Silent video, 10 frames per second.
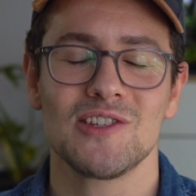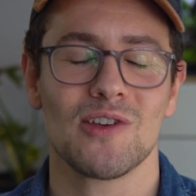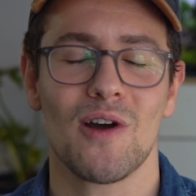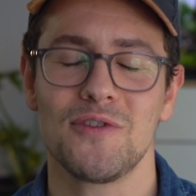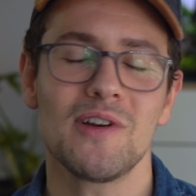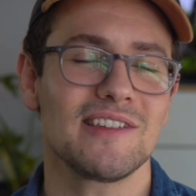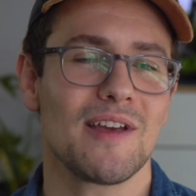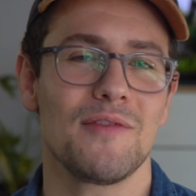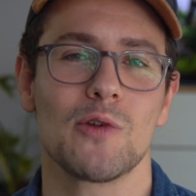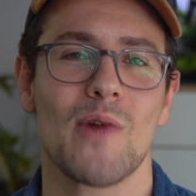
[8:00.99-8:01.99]
So if you guys
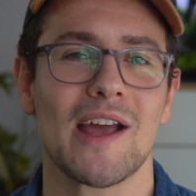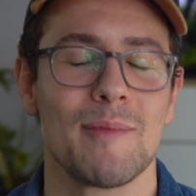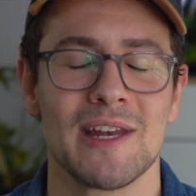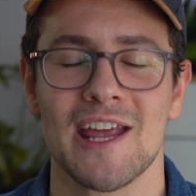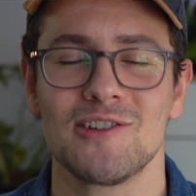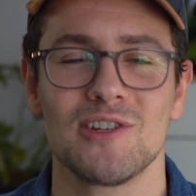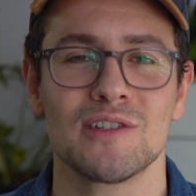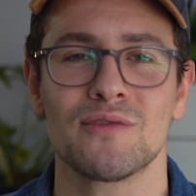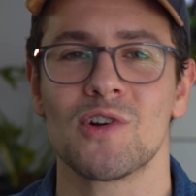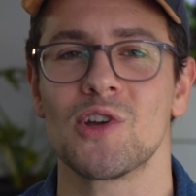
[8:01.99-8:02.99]
have any
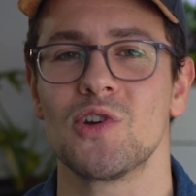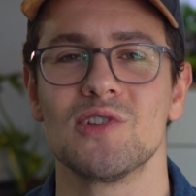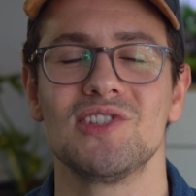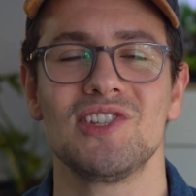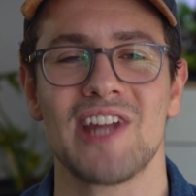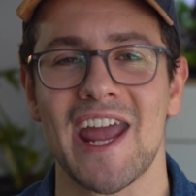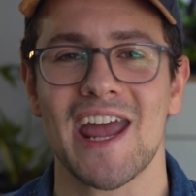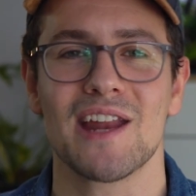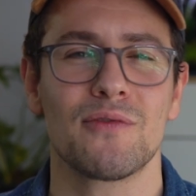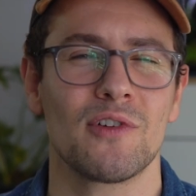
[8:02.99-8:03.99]
recommendations for a good
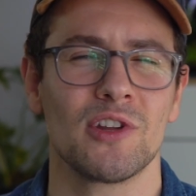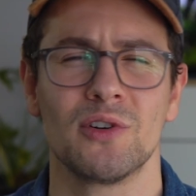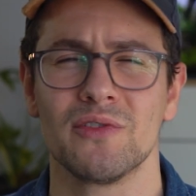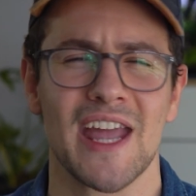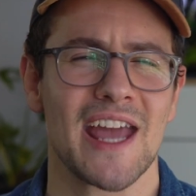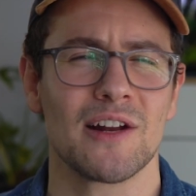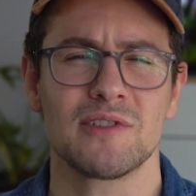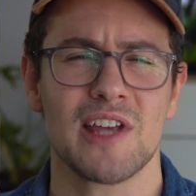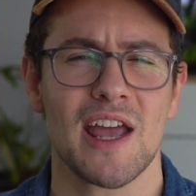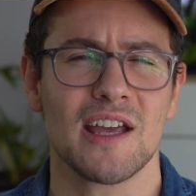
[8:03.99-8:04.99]
stand for a little
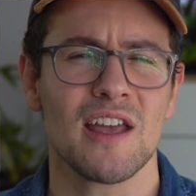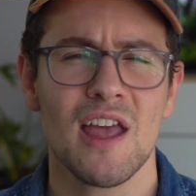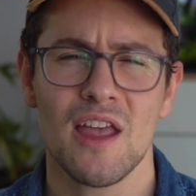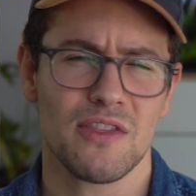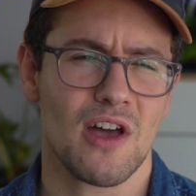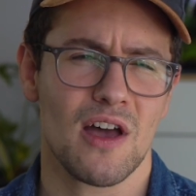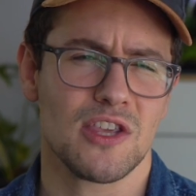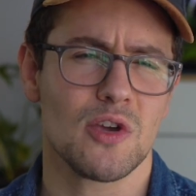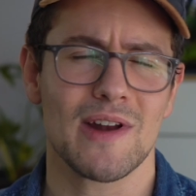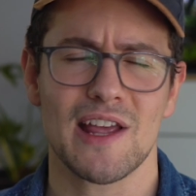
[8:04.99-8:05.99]
nano tank,
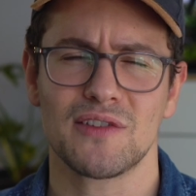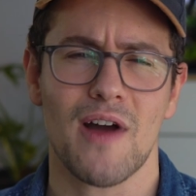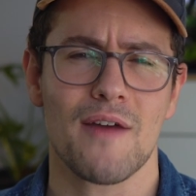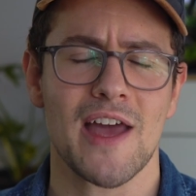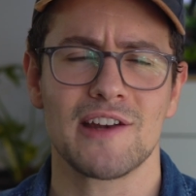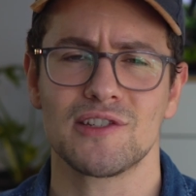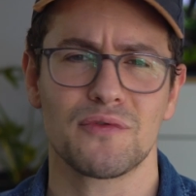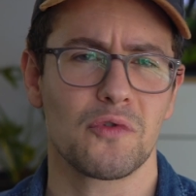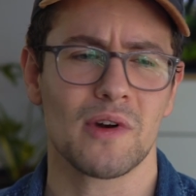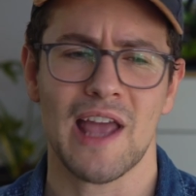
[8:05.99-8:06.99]
the UNS 5N is a
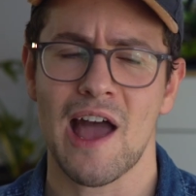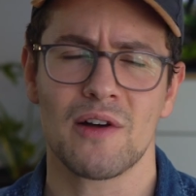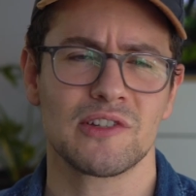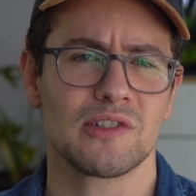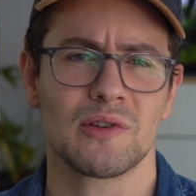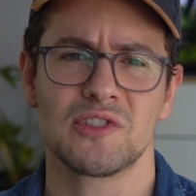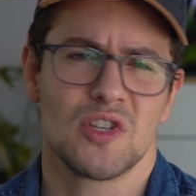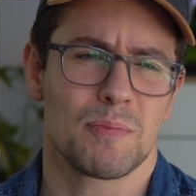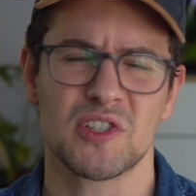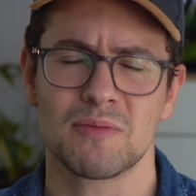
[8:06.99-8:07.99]
4-gallon, so it's
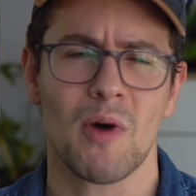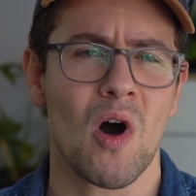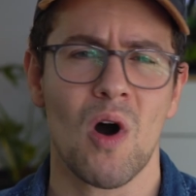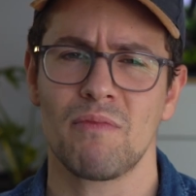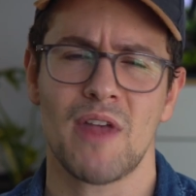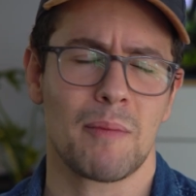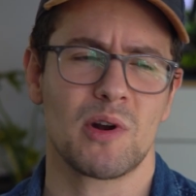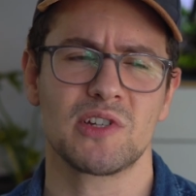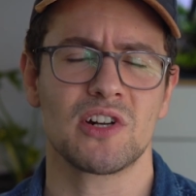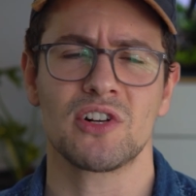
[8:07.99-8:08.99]
super small, not
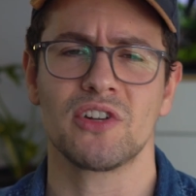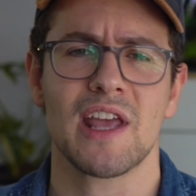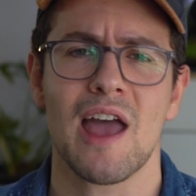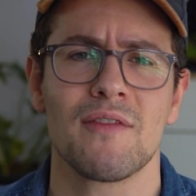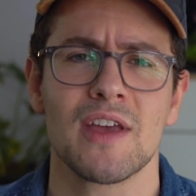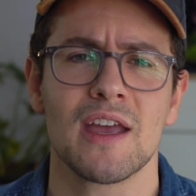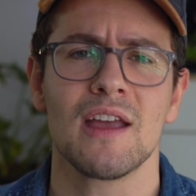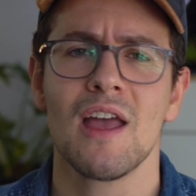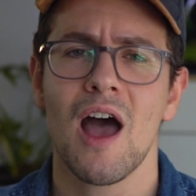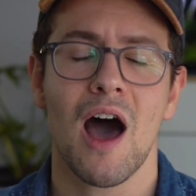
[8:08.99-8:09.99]
particularly
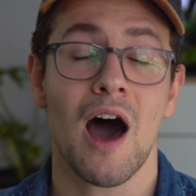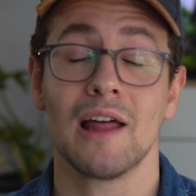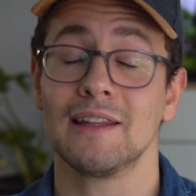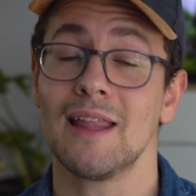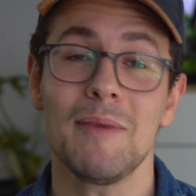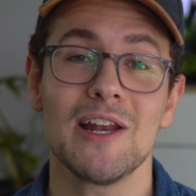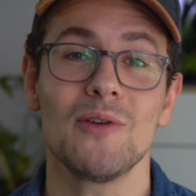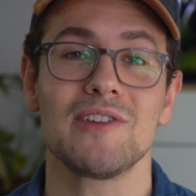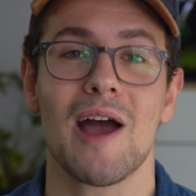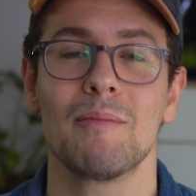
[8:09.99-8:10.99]
heavy. Let me
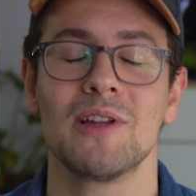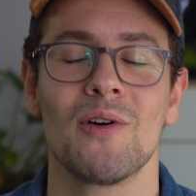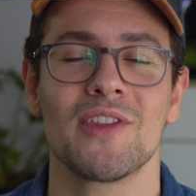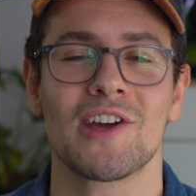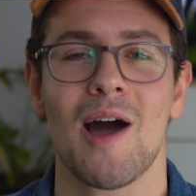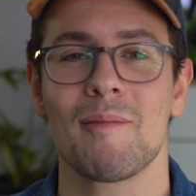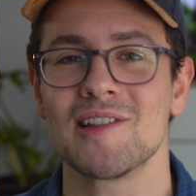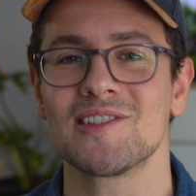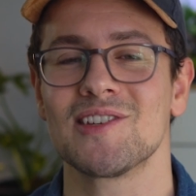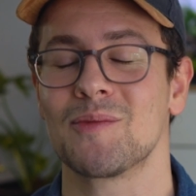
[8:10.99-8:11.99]
know down below in the
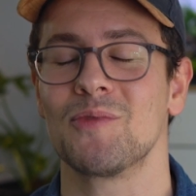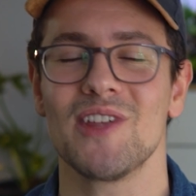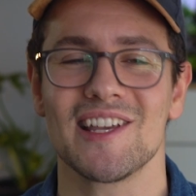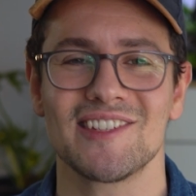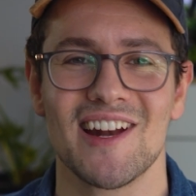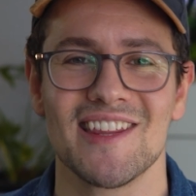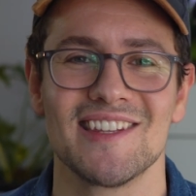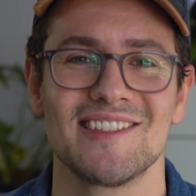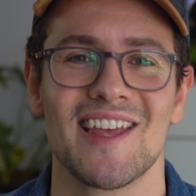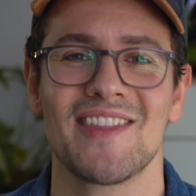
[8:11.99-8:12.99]
comments because I'm really excited
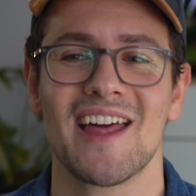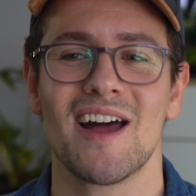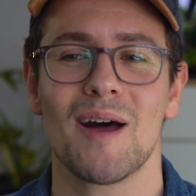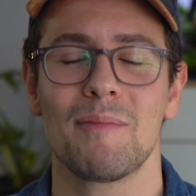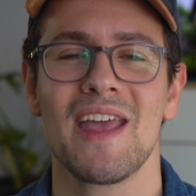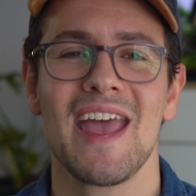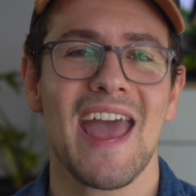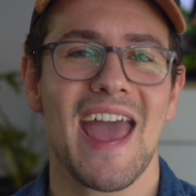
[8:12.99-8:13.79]
to set that up.